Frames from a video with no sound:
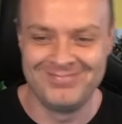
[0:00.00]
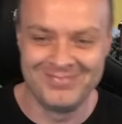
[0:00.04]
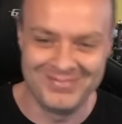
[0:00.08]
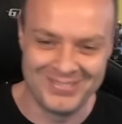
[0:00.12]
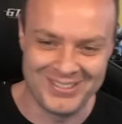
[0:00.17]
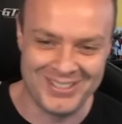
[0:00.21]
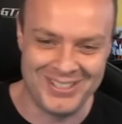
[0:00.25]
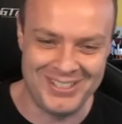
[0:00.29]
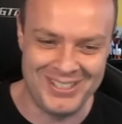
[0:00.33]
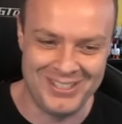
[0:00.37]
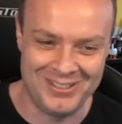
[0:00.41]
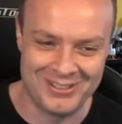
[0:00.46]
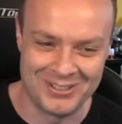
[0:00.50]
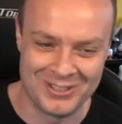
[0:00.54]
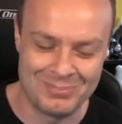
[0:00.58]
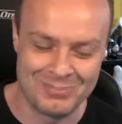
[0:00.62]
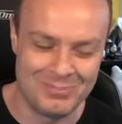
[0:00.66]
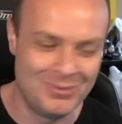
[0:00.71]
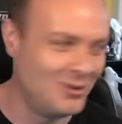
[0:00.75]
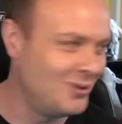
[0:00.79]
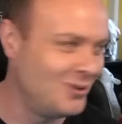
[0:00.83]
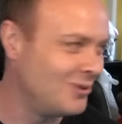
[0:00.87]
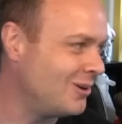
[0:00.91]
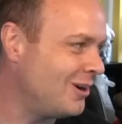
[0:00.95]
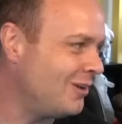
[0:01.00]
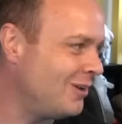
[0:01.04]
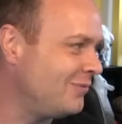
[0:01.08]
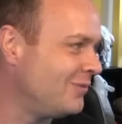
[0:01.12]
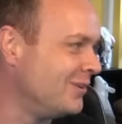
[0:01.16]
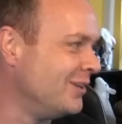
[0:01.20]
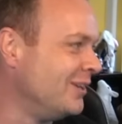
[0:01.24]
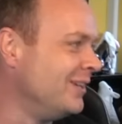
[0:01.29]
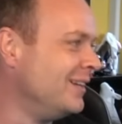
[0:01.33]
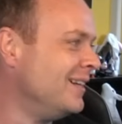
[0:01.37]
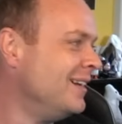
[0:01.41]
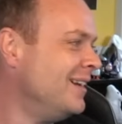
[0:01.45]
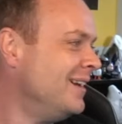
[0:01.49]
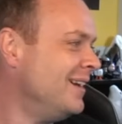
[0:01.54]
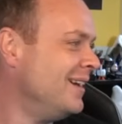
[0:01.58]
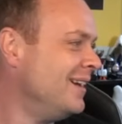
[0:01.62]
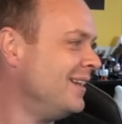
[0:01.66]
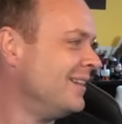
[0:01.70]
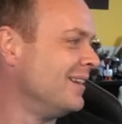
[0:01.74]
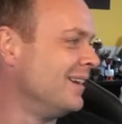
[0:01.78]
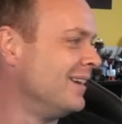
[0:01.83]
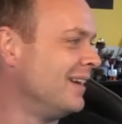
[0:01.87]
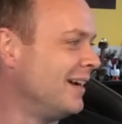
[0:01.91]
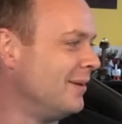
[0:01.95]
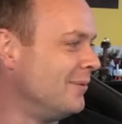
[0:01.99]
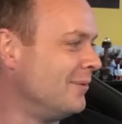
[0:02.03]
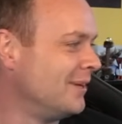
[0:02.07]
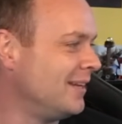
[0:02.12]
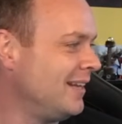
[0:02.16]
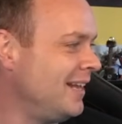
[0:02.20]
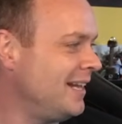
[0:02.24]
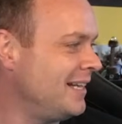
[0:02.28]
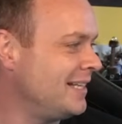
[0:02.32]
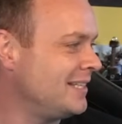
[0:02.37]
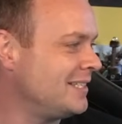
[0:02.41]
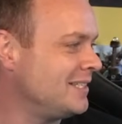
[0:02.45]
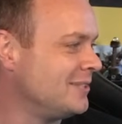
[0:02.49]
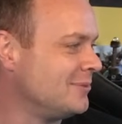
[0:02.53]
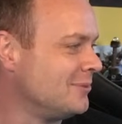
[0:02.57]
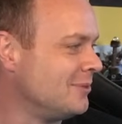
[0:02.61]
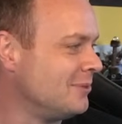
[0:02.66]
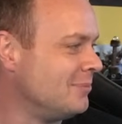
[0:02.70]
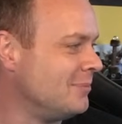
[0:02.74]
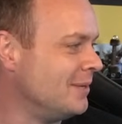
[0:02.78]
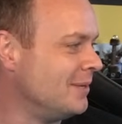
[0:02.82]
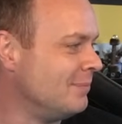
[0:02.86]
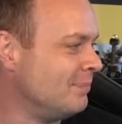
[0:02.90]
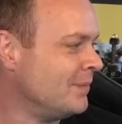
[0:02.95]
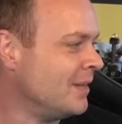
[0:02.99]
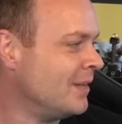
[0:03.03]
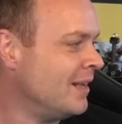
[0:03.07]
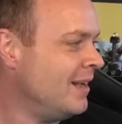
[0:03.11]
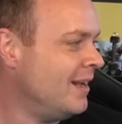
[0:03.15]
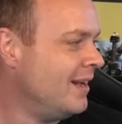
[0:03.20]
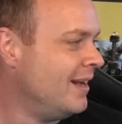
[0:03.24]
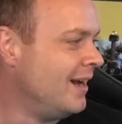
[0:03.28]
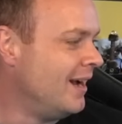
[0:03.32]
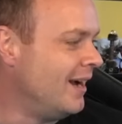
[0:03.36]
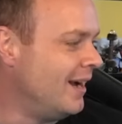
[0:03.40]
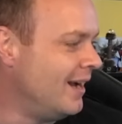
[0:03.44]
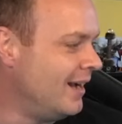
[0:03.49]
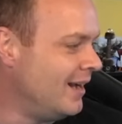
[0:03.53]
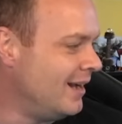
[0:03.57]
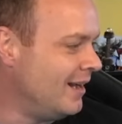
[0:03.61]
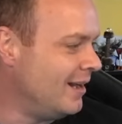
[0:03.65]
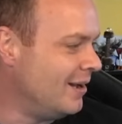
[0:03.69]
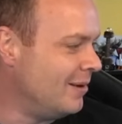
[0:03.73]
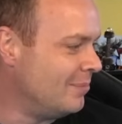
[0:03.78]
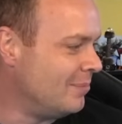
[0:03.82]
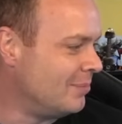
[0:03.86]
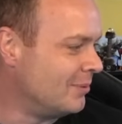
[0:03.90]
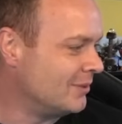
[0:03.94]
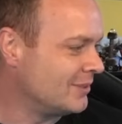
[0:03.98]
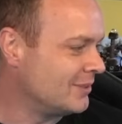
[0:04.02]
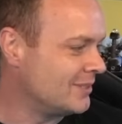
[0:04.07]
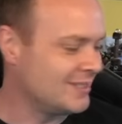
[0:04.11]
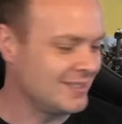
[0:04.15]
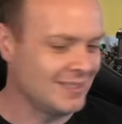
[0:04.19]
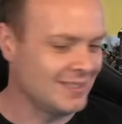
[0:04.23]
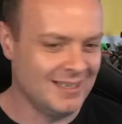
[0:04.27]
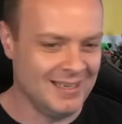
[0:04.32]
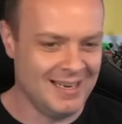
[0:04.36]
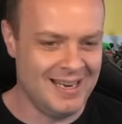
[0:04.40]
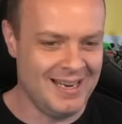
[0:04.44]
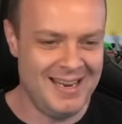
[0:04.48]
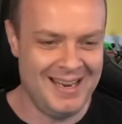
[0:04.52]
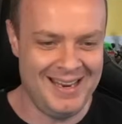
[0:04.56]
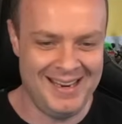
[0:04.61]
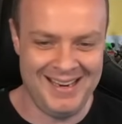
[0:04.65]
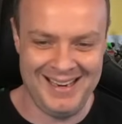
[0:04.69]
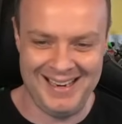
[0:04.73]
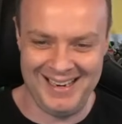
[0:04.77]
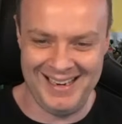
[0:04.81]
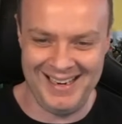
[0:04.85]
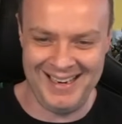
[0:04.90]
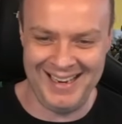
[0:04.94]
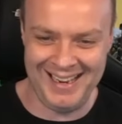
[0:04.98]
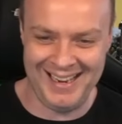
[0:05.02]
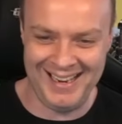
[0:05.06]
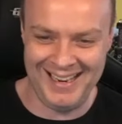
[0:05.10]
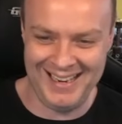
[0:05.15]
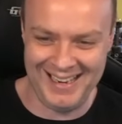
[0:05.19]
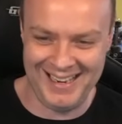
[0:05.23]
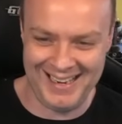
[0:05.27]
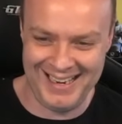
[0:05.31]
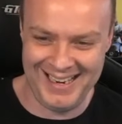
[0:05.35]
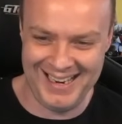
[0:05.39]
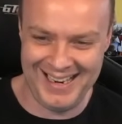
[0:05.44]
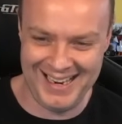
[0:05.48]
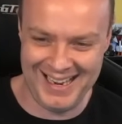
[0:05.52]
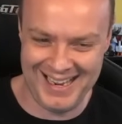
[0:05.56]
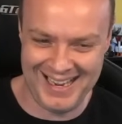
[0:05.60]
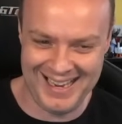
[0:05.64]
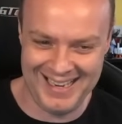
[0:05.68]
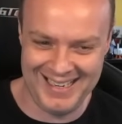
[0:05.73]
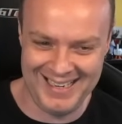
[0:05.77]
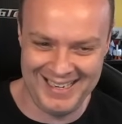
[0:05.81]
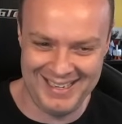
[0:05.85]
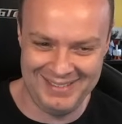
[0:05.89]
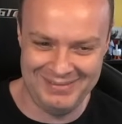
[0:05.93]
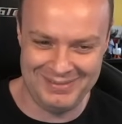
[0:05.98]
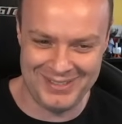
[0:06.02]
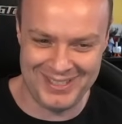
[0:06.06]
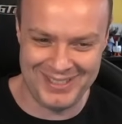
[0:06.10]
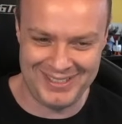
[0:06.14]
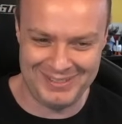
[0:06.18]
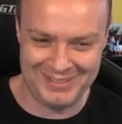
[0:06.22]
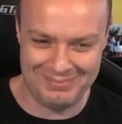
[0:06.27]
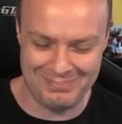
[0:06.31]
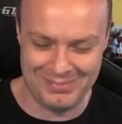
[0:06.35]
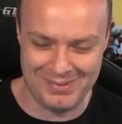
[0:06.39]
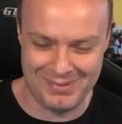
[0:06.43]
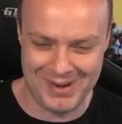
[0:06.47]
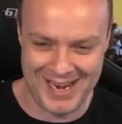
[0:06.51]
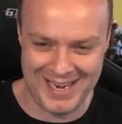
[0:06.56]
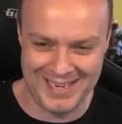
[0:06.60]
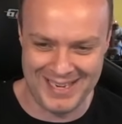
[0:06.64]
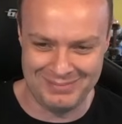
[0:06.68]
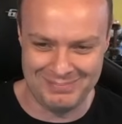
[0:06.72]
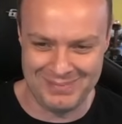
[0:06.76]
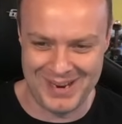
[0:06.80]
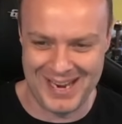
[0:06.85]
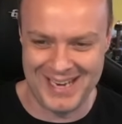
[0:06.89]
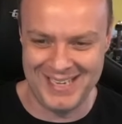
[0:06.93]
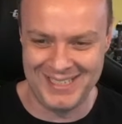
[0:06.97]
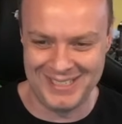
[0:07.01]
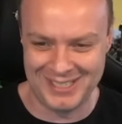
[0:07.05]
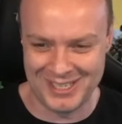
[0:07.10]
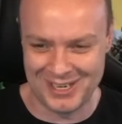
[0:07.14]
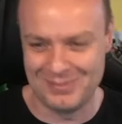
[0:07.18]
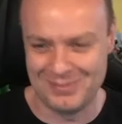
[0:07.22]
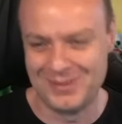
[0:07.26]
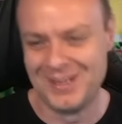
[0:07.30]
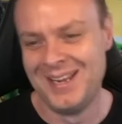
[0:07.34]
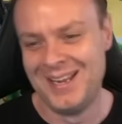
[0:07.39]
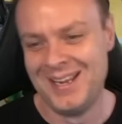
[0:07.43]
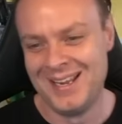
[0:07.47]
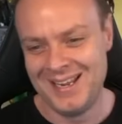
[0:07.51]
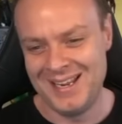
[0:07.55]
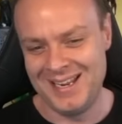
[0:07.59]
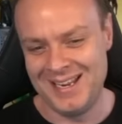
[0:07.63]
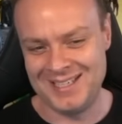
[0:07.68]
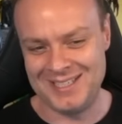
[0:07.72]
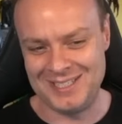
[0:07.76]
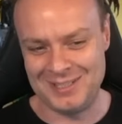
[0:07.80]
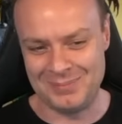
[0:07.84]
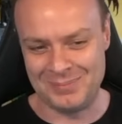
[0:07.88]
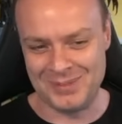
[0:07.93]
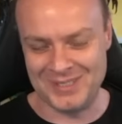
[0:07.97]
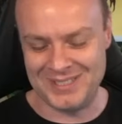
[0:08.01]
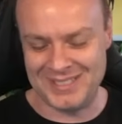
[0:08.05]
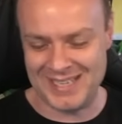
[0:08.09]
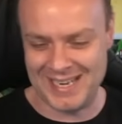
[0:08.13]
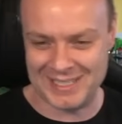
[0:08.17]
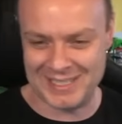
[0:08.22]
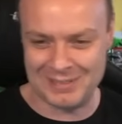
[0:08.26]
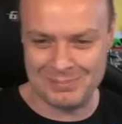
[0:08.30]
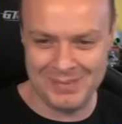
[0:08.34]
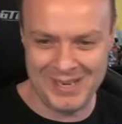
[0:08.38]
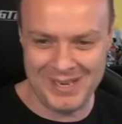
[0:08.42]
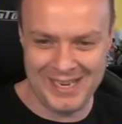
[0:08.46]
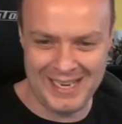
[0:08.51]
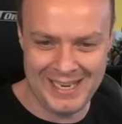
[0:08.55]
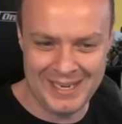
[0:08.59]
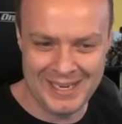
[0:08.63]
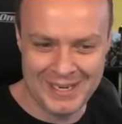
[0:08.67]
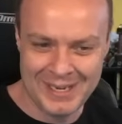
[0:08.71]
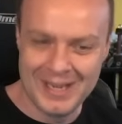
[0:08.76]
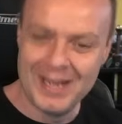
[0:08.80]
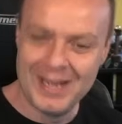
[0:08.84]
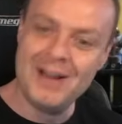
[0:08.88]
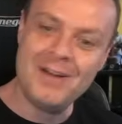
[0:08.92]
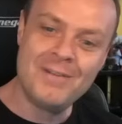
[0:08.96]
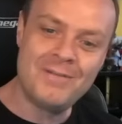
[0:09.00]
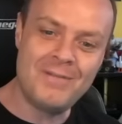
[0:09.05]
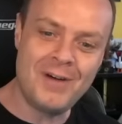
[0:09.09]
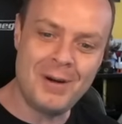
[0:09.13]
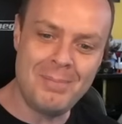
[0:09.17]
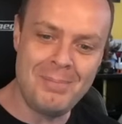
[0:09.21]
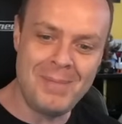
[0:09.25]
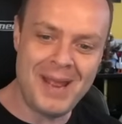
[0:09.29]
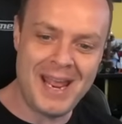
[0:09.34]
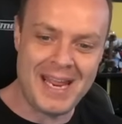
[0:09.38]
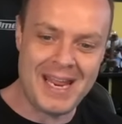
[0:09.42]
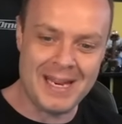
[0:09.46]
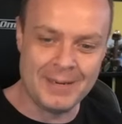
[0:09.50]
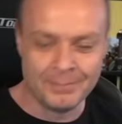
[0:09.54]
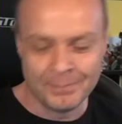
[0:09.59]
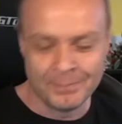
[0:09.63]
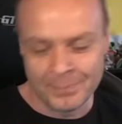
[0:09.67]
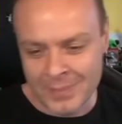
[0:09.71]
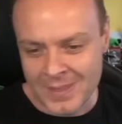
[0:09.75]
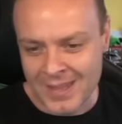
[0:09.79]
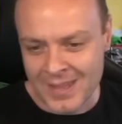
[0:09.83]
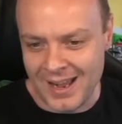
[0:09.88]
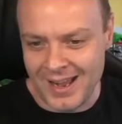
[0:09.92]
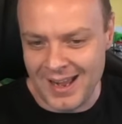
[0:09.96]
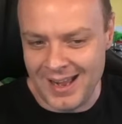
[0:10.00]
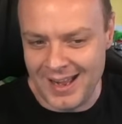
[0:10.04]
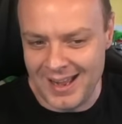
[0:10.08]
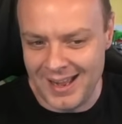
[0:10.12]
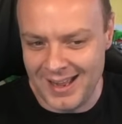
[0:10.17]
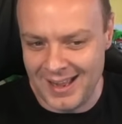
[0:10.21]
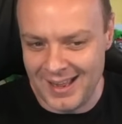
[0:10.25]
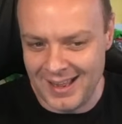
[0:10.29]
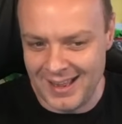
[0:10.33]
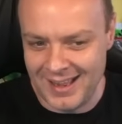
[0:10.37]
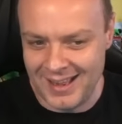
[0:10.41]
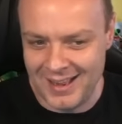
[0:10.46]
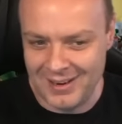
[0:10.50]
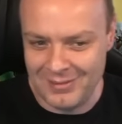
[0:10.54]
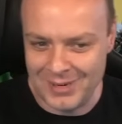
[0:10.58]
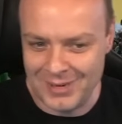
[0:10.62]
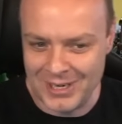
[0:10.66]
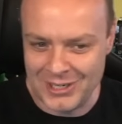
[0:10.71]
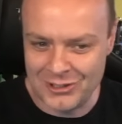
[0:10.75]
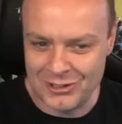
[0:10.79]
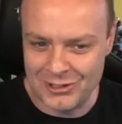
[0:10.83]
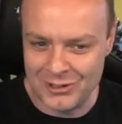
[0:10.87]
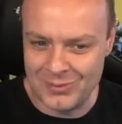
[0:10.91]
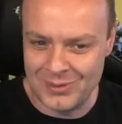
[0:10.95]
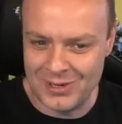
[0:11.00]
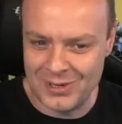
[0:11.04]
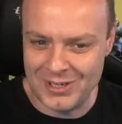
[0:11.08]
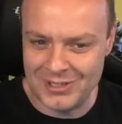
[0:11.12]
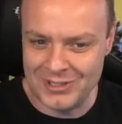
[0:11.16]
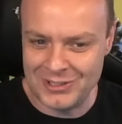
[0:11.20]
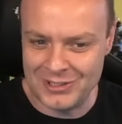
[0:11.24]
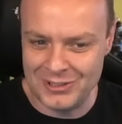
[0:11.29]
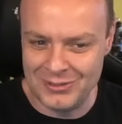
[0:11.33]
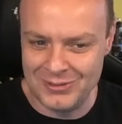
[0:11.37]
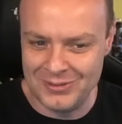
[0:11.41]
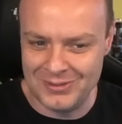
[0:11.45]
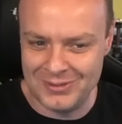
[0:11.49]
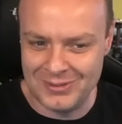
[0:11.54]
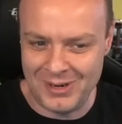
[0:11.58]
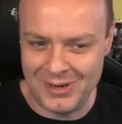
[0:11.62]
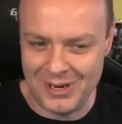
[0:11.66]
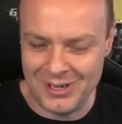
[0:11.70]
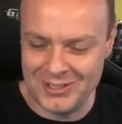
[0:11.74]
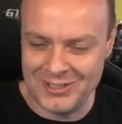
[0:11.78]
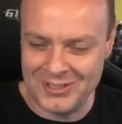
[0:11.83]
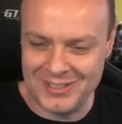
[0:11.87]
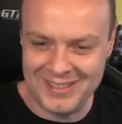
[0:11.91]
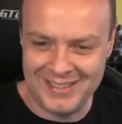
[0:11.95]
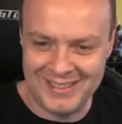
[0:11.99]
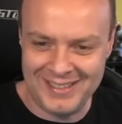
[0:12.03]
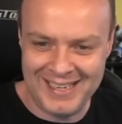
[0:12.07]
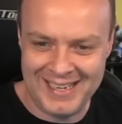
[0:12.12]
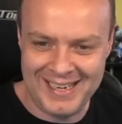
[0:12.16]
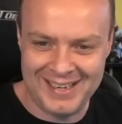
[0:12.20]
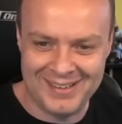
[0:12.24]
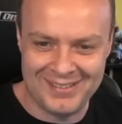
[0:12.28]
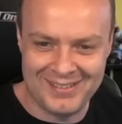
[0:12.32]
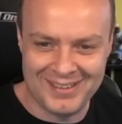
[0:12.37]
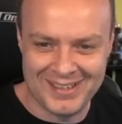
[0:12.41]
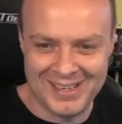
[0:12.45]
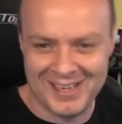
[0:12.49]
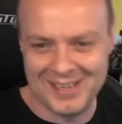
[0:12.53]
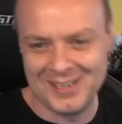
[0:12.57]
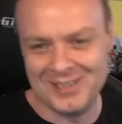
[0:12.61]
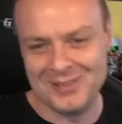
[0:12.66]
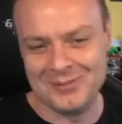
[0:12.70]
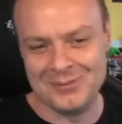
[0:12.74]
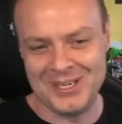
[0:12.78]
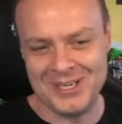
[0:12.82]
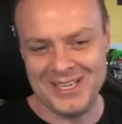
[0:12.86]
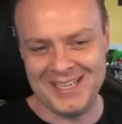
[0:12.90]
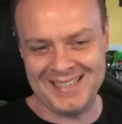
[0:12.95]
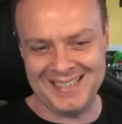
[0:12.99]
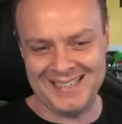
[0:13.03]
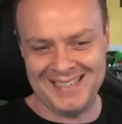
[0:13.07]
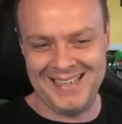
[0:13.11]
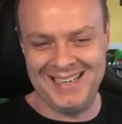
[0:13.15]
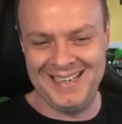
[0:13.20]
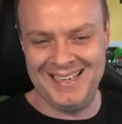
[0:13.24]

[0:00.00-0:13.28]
which he does more often than I would like to admit. But his main job is to protect me from me and make sure we're all still here at the end of the week.